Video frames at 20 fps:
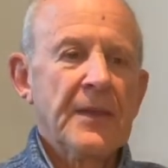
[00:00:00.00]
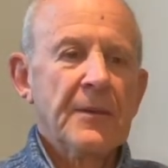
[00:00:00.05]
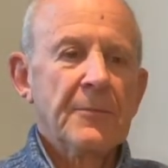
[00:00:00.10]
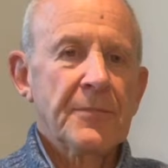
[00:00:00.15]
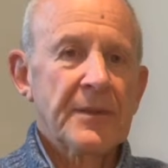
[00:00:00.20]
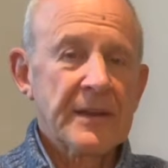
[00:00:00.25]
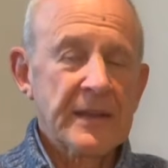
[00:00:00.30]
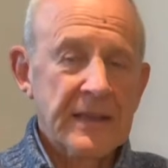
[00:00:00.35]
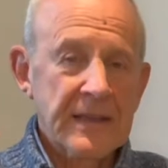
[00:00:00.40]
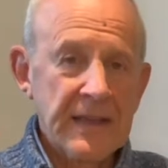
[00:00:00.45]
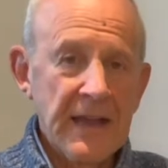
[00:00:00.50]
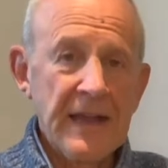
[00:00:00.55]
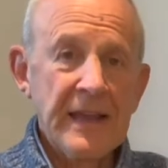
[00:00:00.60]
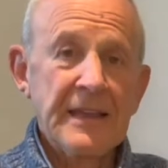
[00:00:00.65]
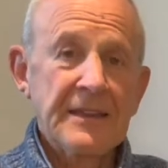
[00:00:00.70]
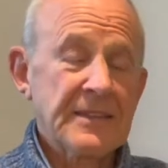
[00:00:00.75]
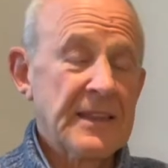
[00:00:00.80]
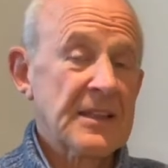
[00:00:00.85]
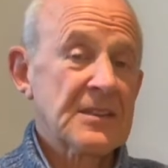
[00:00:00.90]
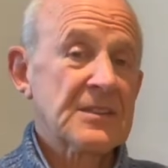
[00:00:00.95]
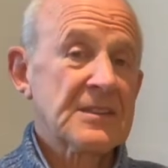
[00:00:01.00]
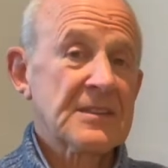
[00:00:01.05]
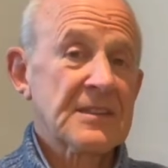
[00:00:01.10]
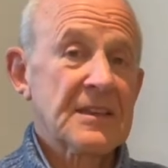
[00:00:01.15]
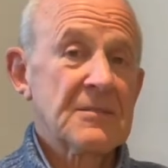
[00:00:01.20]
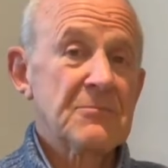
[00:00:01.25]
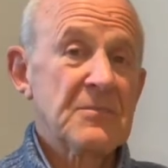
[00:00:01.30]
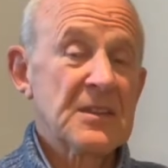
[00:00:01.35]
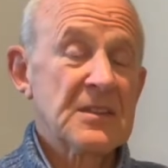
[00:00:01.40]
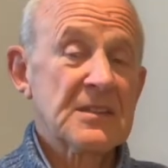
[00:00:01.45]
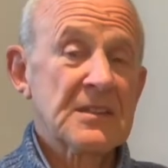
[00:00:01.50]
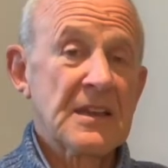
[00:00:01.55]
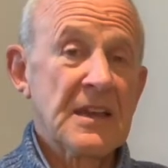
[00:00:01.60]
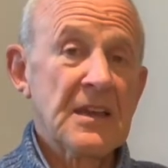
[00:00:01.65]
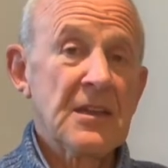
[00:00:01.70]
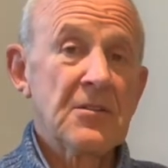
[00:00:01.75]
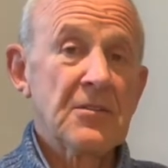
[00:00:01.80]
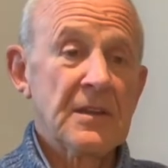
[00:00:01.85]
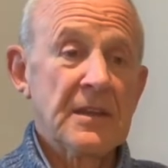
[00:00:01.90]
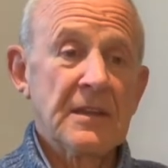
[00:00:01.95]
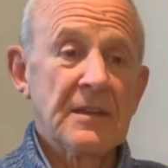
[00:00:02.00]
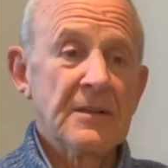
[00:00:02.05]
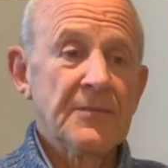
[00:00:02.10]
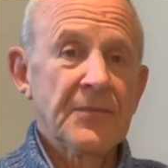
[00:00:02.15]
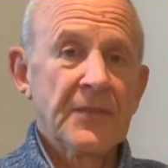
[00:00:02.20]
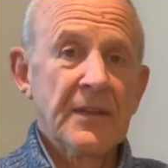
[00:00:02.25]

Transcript: But again, that can be scary.